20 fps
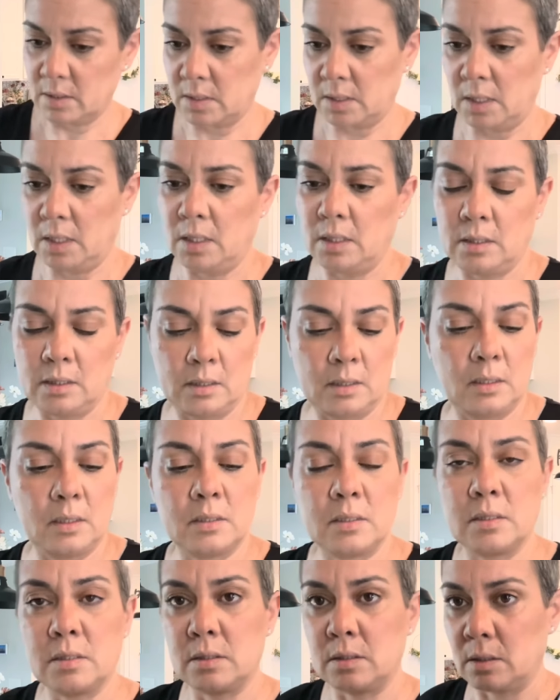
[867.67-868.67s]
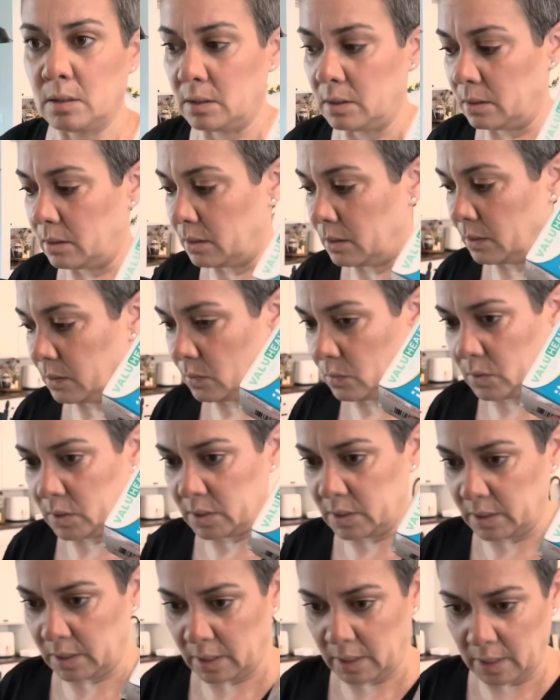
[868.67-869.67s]
See, this is the other ones
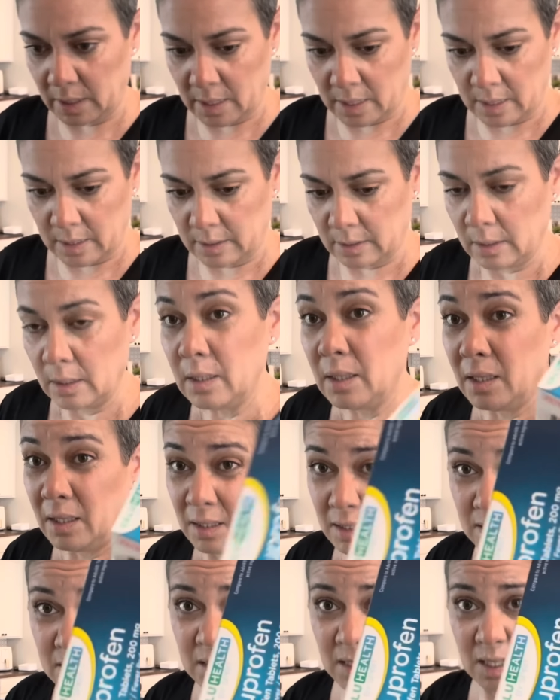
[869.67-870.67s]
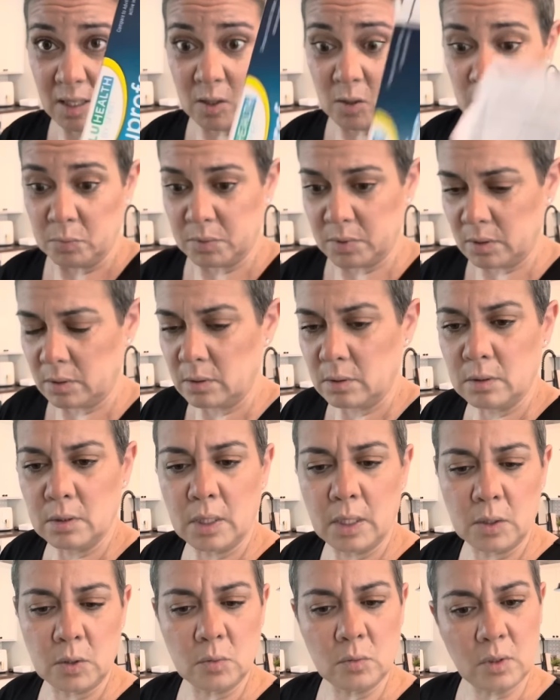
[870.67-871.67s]
that I got. They helped.
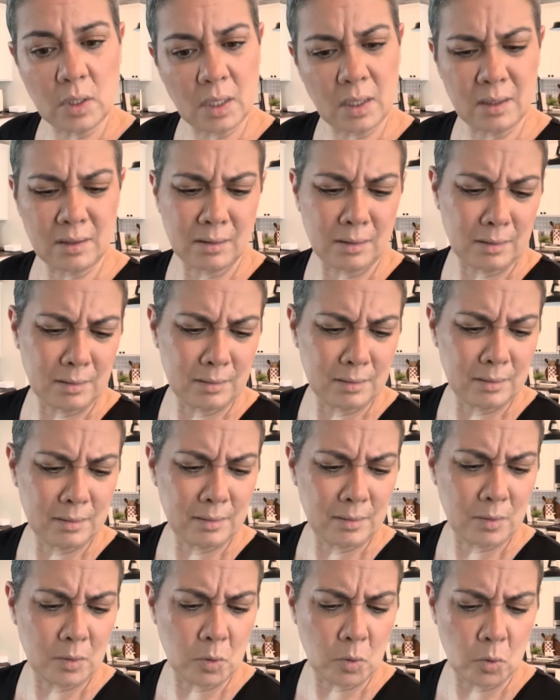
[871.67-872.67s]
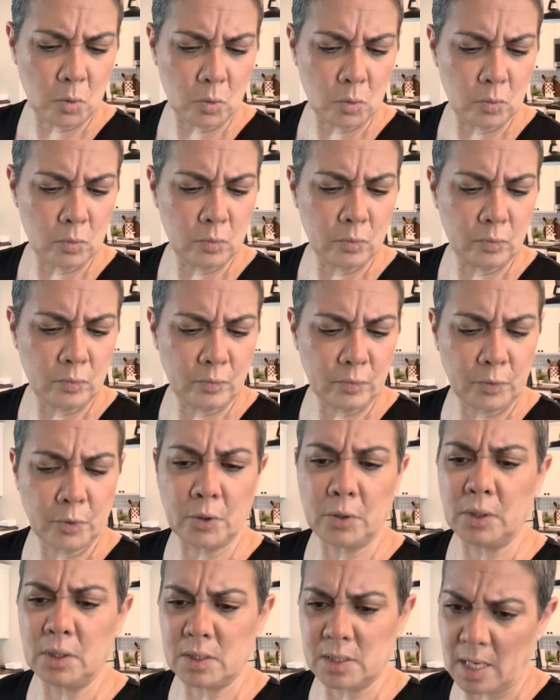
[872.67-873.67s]
And you get a whole
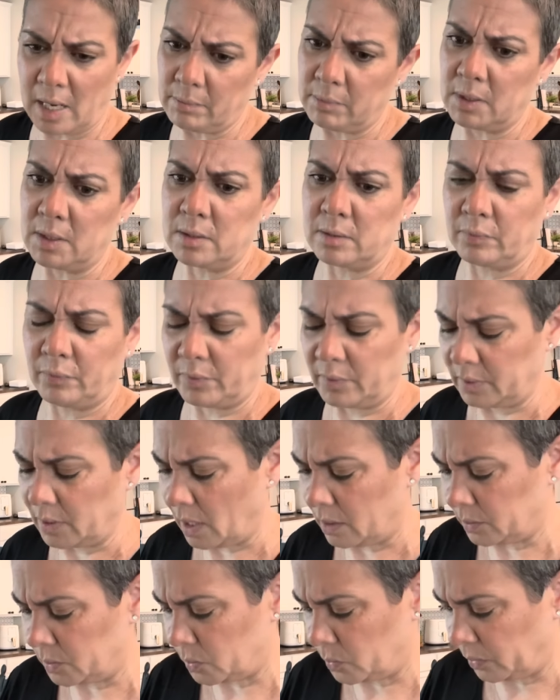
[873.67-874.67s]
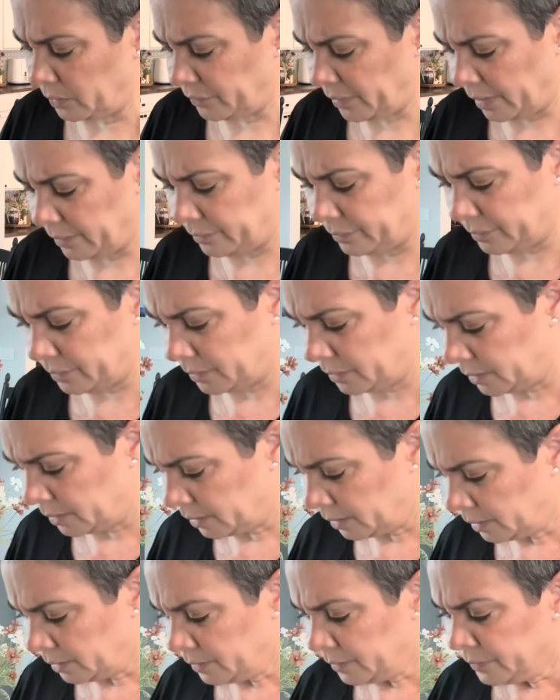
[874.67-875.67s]
30 tablets for
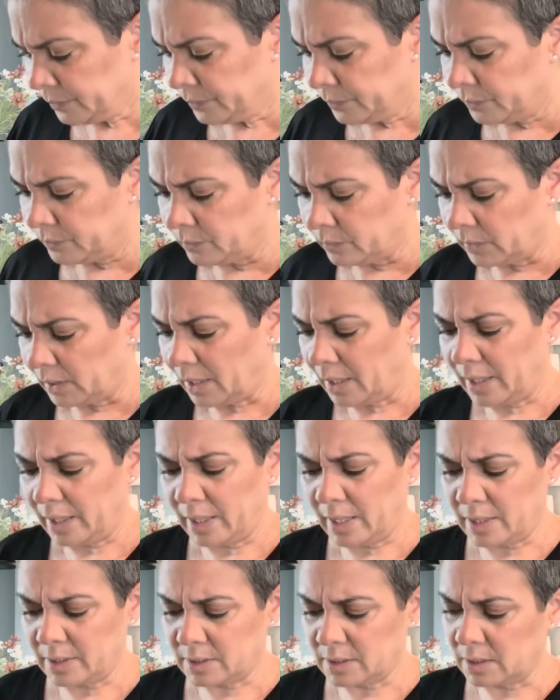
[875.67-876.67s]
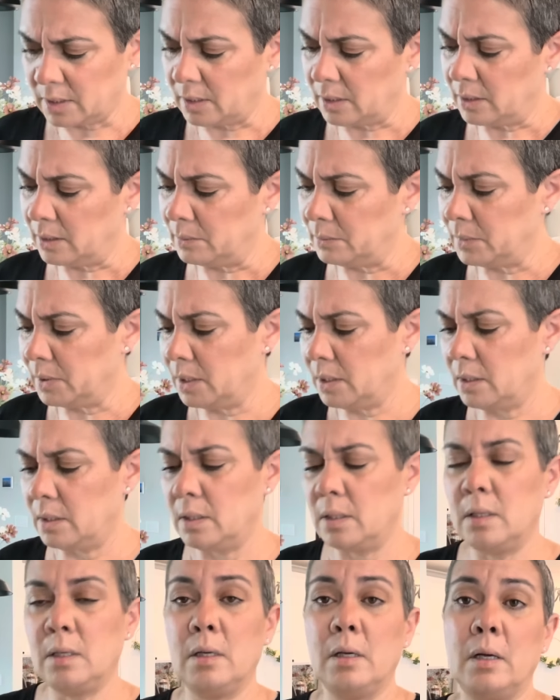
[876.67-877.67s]
$1.25. I got some,
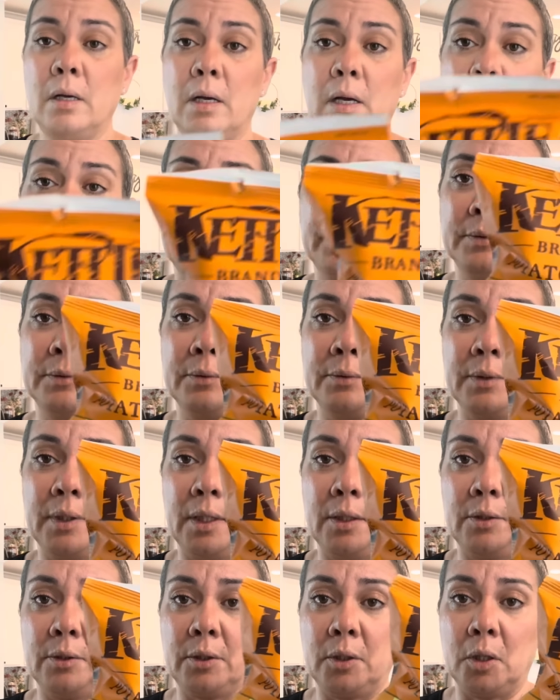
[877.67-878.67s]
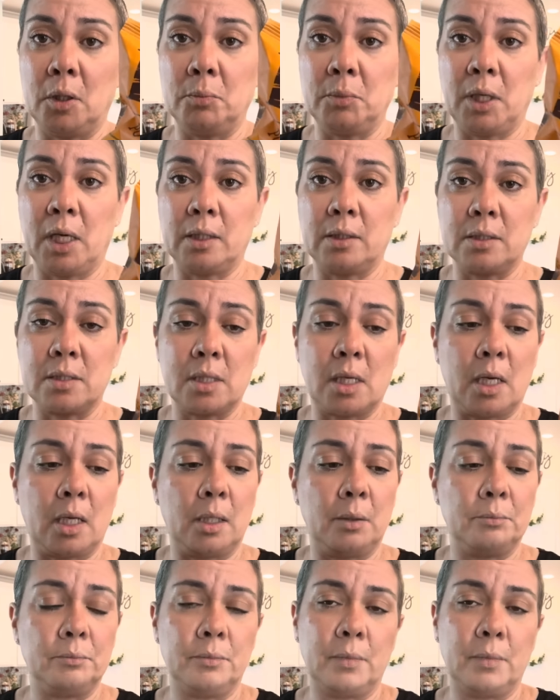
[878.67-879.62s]
I don't know, they look yummy at the time.